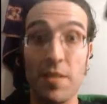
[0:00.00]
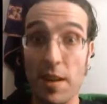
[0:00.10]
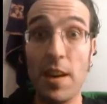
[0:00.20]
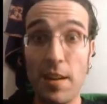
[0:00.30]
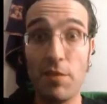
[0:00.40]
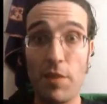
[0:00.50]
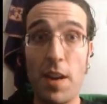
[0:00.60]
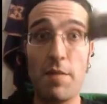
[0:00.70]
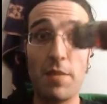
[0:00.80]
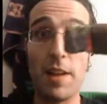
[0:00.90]
It's got nice
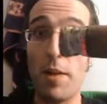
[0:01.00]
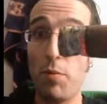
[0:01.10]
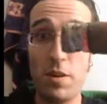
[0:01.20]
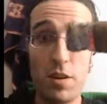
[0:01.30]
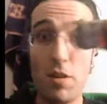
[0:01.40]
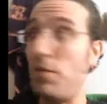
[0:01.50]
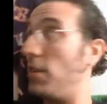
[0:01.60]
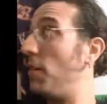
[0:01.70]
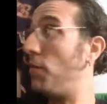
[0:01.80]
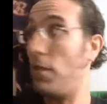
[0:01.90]
flavors. I wouldn't know
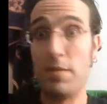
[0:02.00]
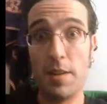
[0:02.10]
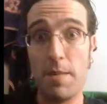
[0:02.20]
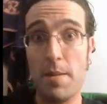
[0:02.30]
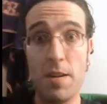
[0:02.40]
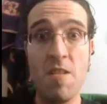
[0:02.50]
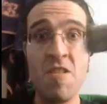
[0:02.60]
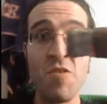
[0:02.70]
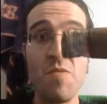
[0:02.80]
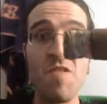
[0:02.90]
the difference. I mean,
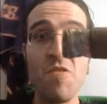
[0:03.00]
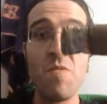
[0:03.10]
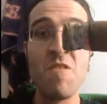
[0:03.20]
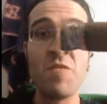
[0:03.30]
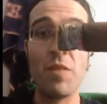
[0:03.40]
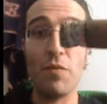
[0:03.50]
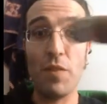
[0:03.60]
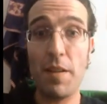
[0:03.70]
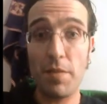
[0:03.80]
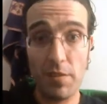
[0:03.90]
the
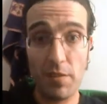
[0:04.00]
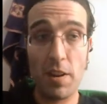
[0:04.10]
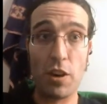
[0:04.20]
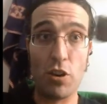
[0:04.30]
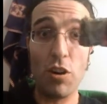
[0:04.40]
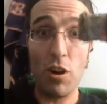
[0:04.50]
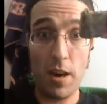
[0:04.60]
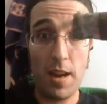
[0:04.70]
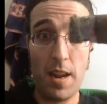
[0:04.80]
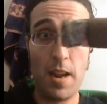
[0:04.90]
flavors are good
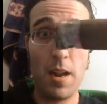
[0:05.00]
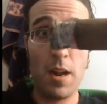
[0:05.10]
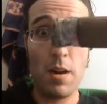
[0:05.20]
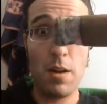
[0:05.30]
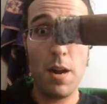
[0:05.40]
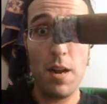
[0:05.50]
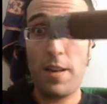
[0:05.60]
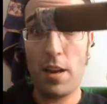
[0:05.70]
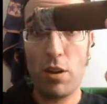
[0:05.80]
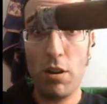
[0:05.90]
on here.
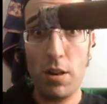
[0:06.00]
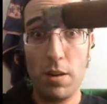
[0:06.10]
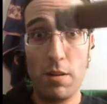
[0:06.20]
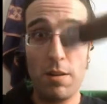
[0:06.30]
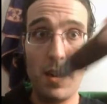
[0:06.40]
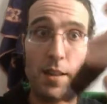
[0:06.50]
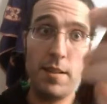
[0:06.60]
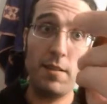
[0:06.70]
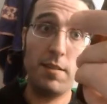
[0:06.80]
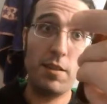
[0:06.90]
They're good.
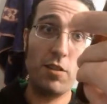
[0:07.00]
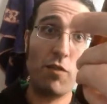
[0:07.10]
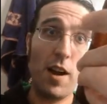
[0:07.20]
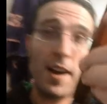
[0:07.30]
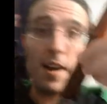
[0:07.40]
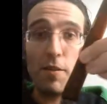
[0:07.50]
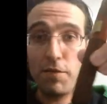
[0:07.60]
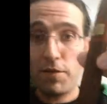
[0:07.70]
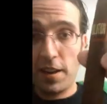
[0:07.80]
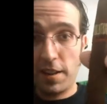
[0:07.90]
And this is a dried out
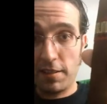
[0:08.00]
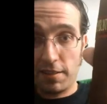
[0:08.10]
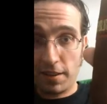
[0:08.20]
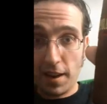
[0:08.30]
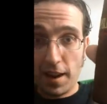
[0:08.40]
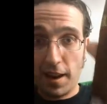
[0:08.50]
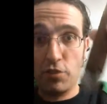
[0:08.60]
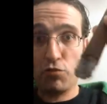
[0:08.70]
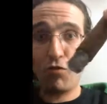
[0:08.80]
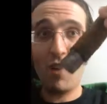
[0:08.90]
friggin' cigar.
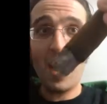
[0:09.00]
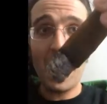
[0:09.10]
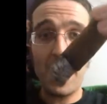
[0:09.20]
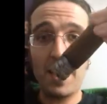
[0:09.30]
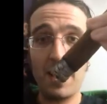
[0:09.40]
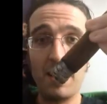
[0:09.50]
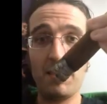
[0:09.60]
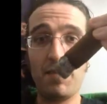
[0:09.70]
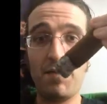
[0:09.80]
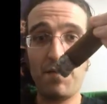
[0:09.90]
Dried
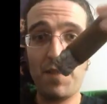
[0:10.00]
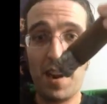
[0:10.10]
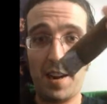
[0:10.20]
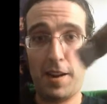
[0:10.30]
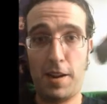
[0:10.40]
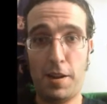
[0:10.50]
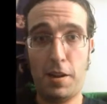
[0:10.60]
as fuck.